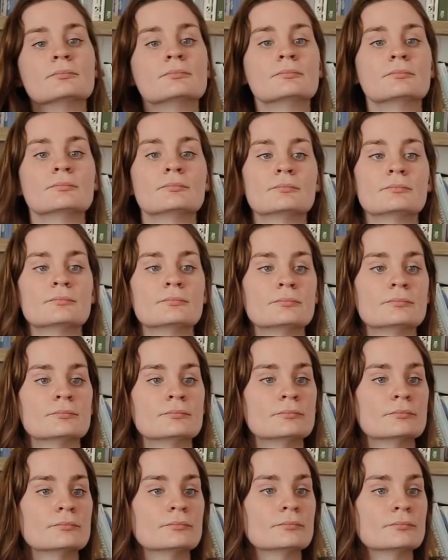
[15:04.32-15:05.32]

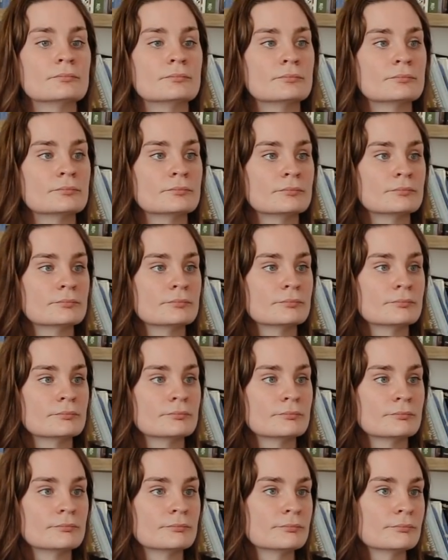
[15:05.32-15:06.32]

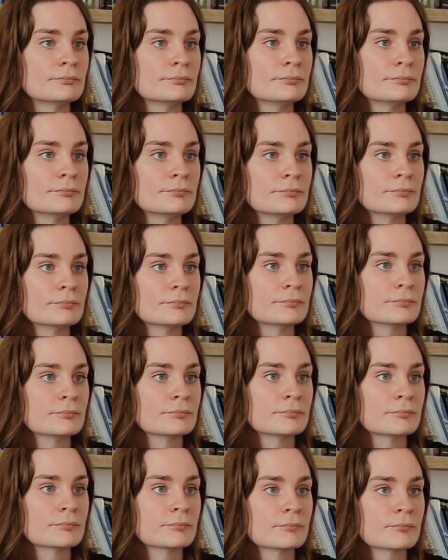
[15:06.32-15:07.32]

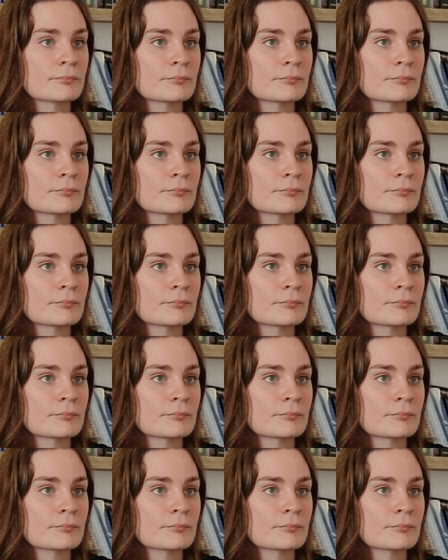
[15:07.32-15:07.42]
This person isn't speaking.